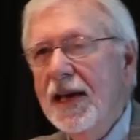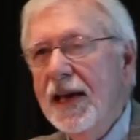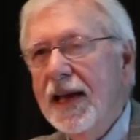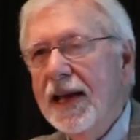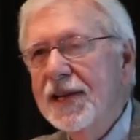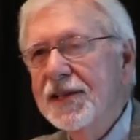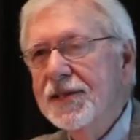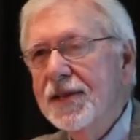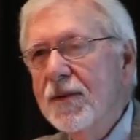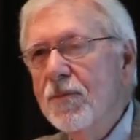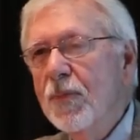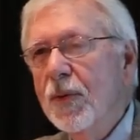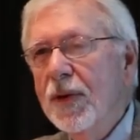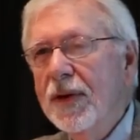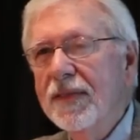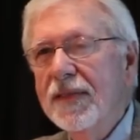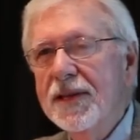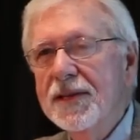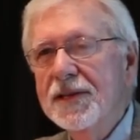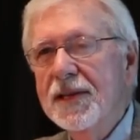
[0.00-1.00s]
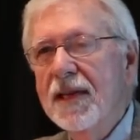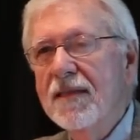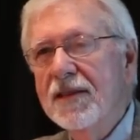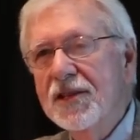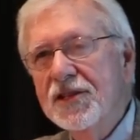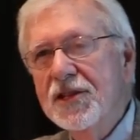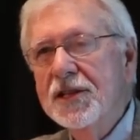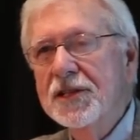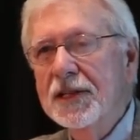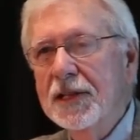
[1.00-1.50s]
and at some point they say,
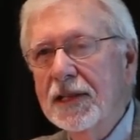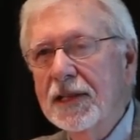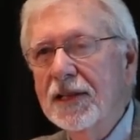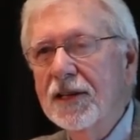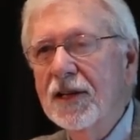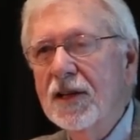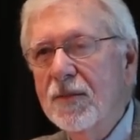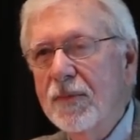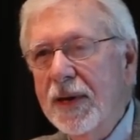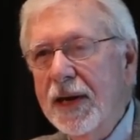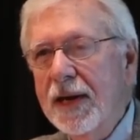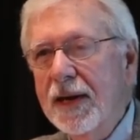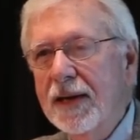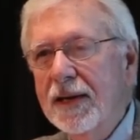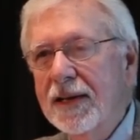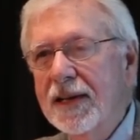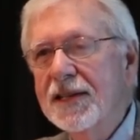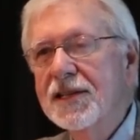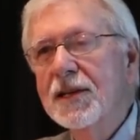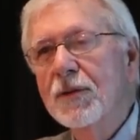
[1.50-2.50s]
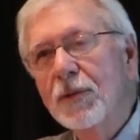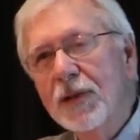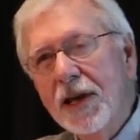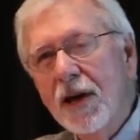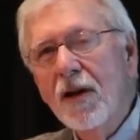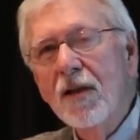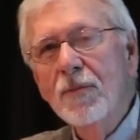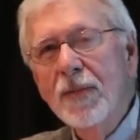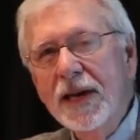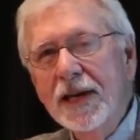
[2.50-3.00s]
this isn't clear to me. And I say, well,
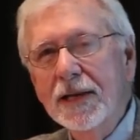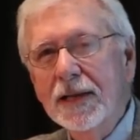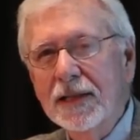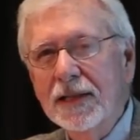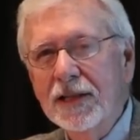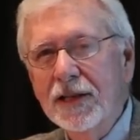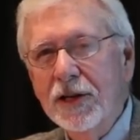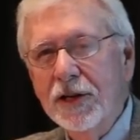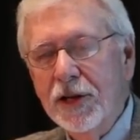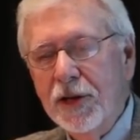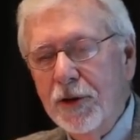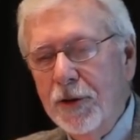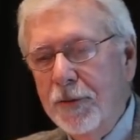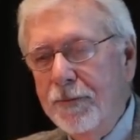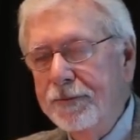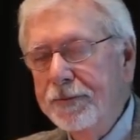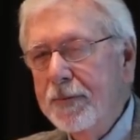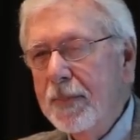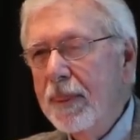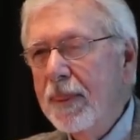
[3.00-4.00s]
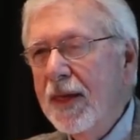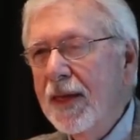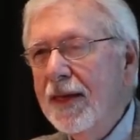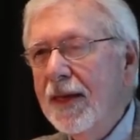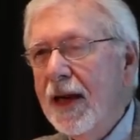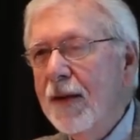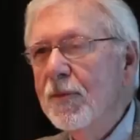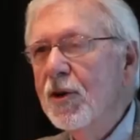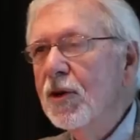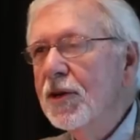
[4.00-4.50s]
now I'll make it clear to you.
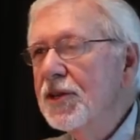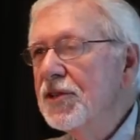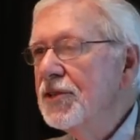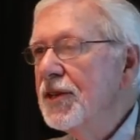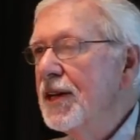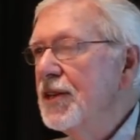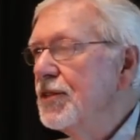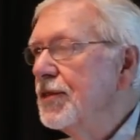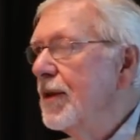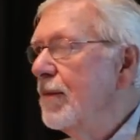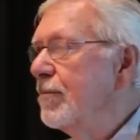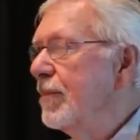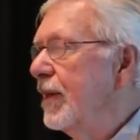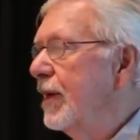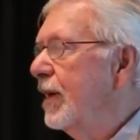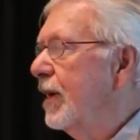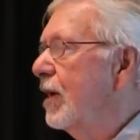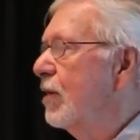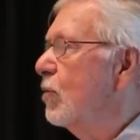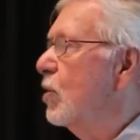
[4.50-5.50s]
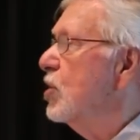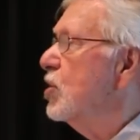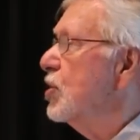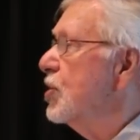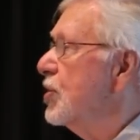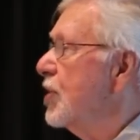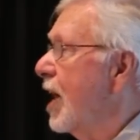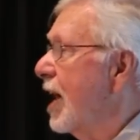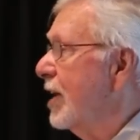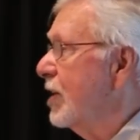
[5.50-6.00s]
I'm going to say something which
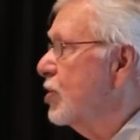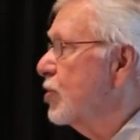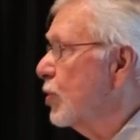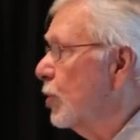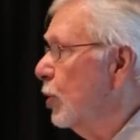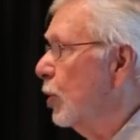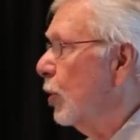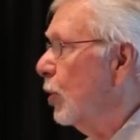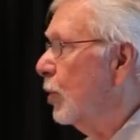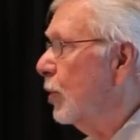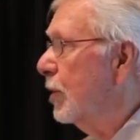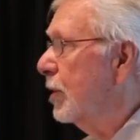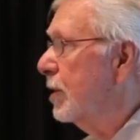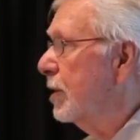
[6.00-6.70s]
is not true,